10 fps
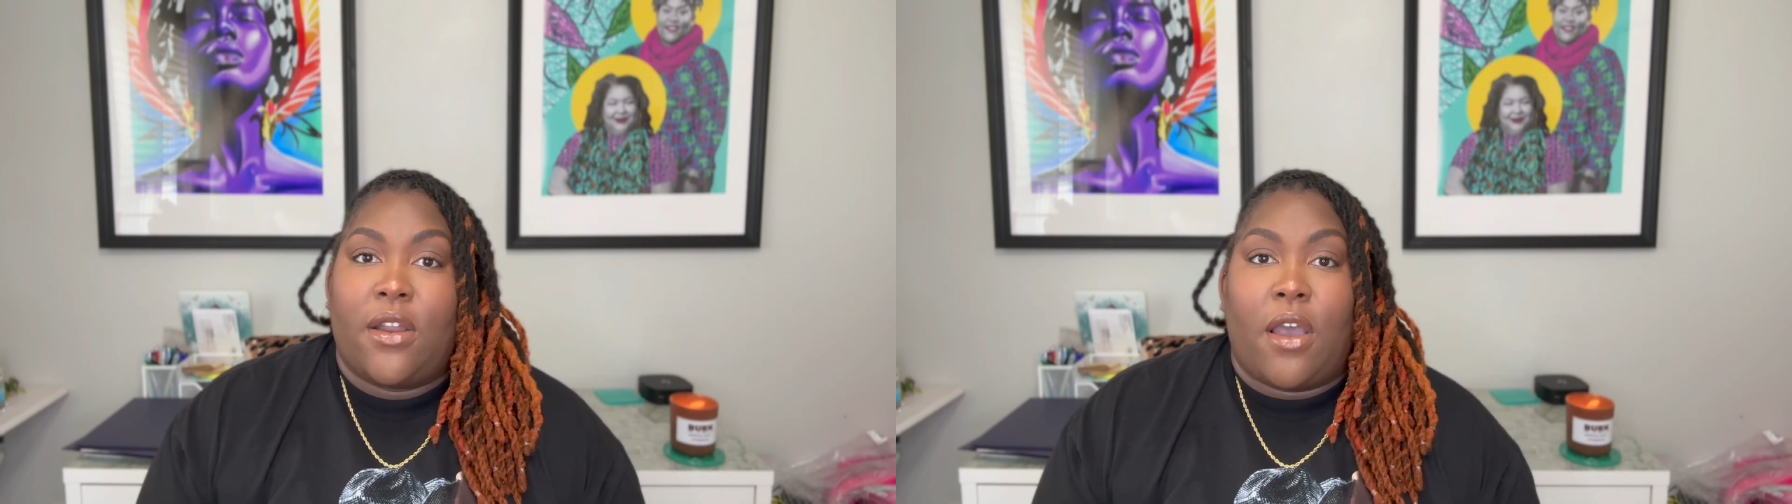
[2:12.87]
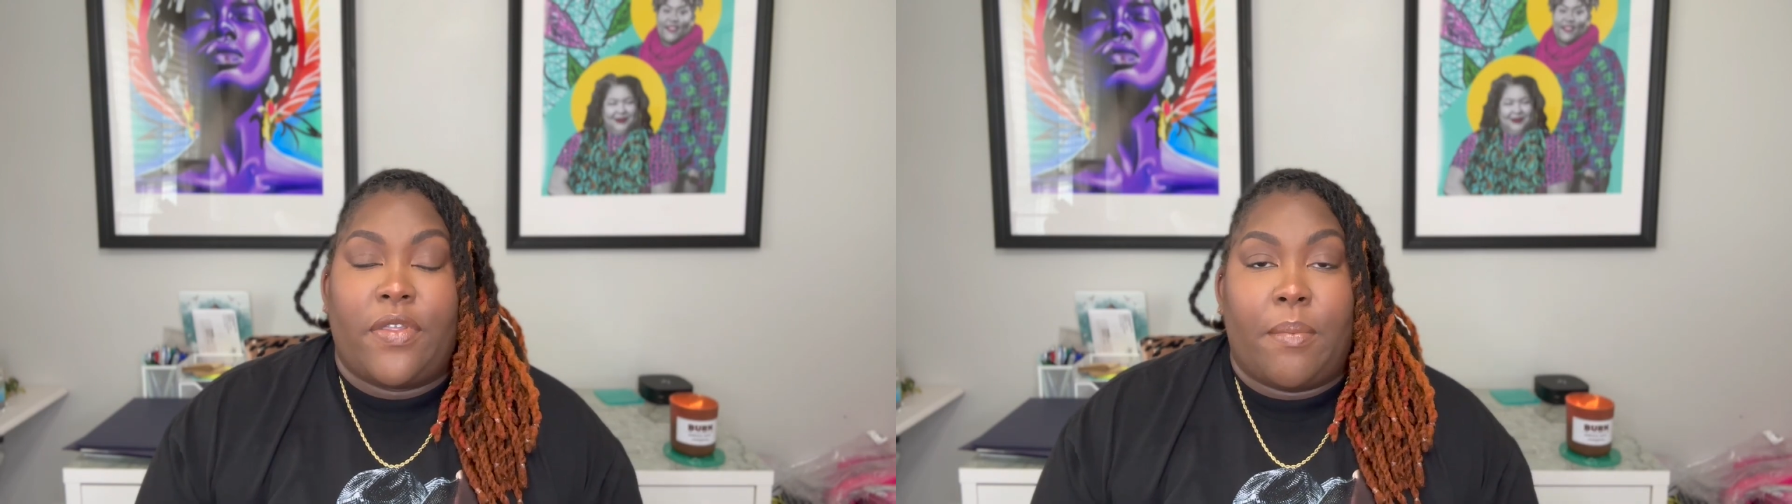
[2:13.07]

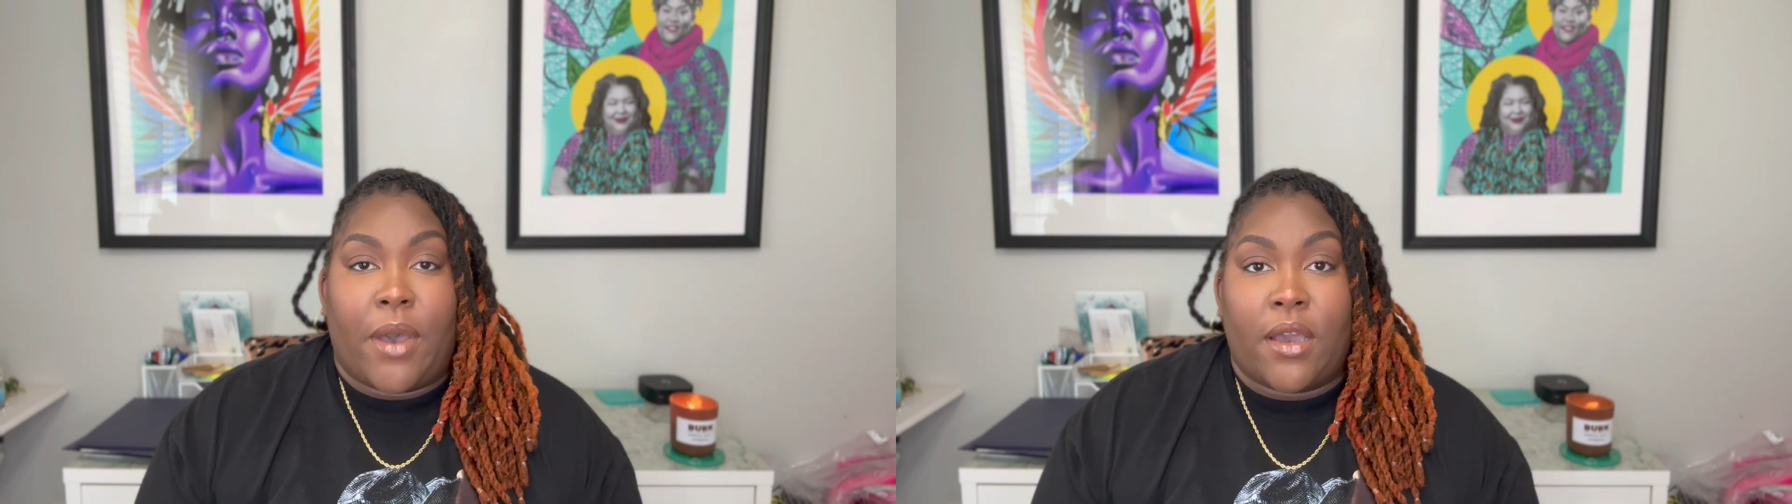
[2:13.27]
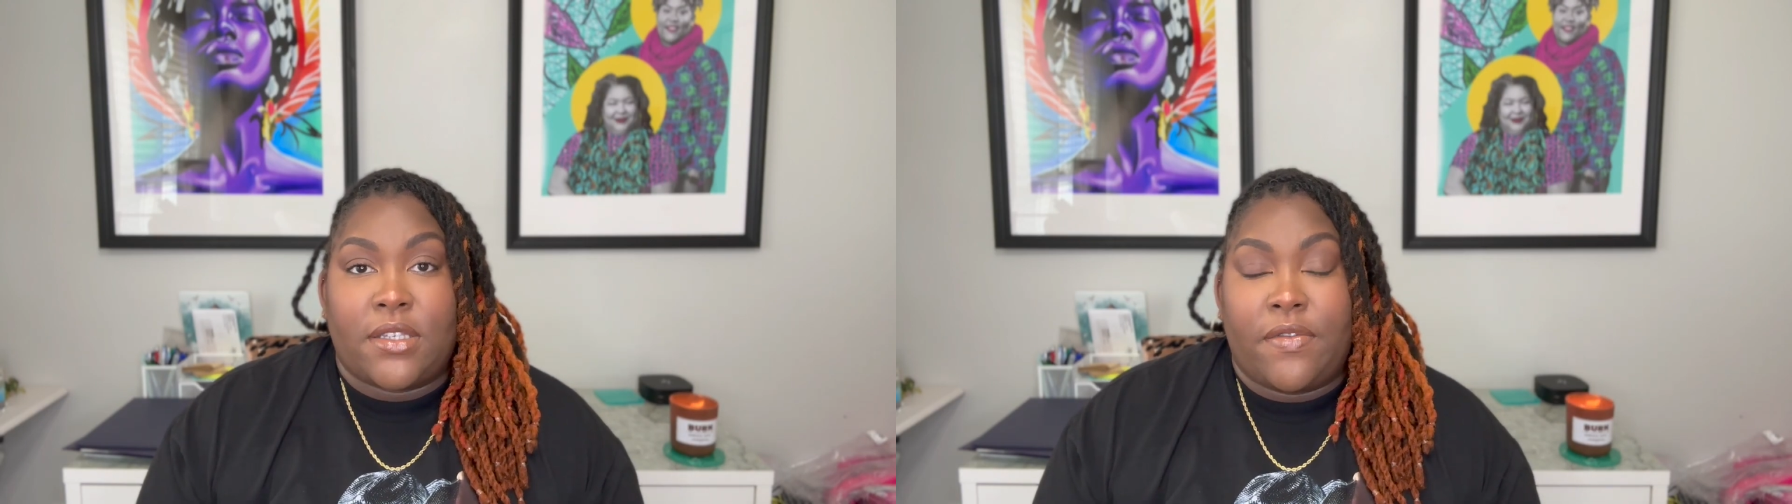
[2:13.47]
on the
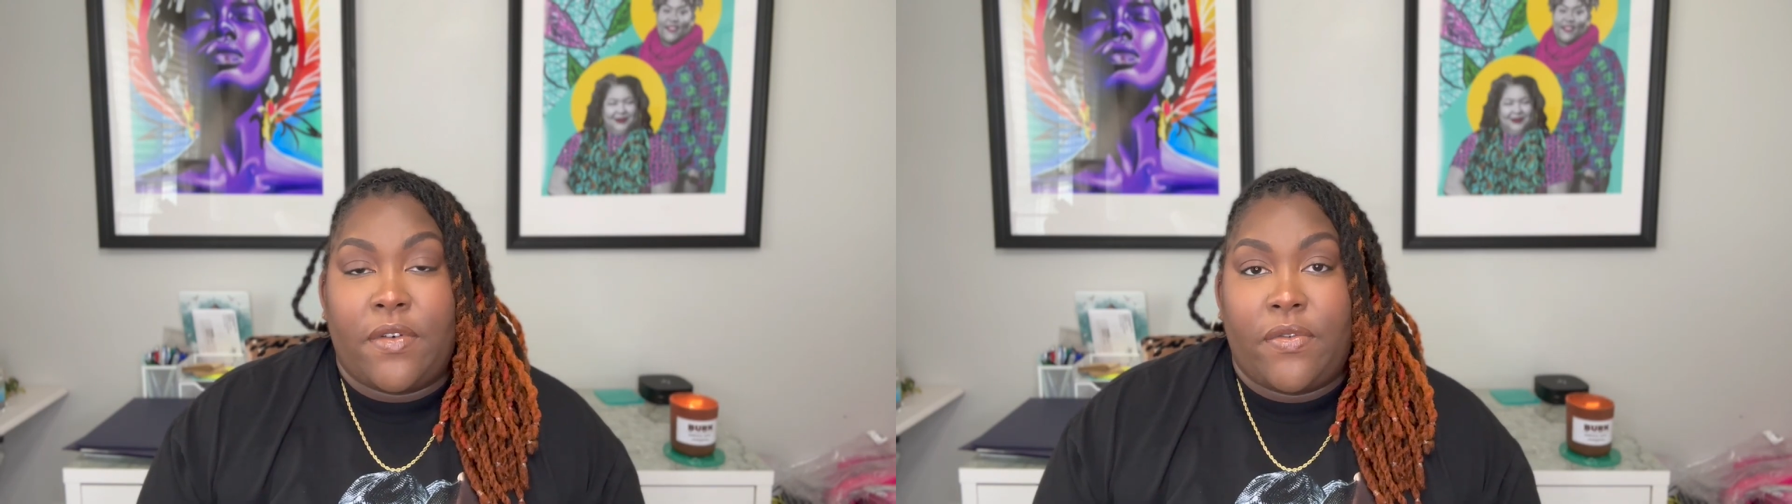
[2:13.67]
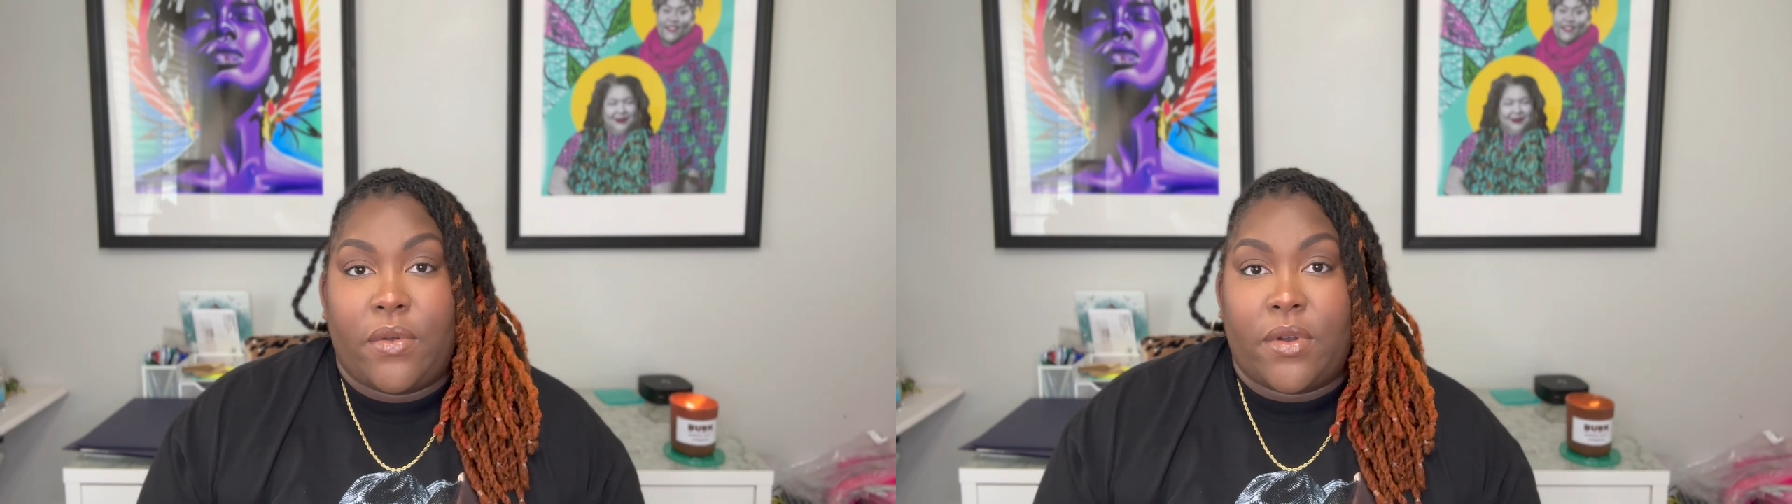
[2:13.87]
box of the
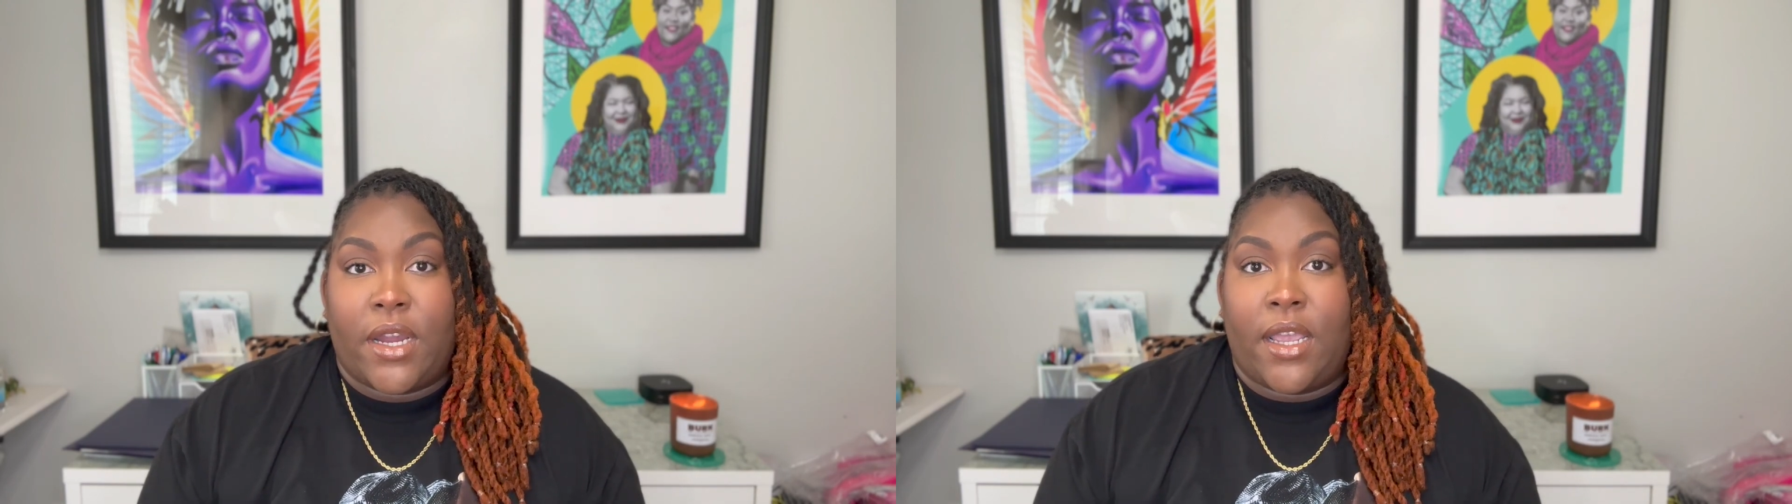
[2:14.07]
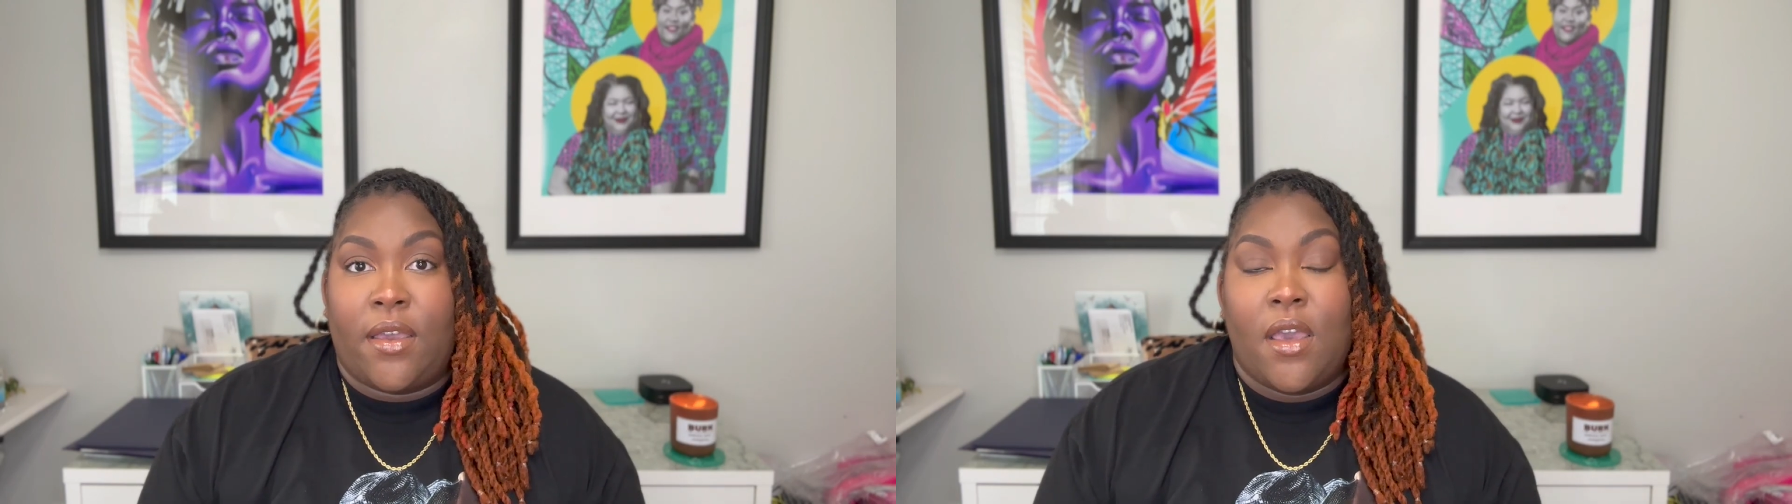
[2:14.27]
flooring.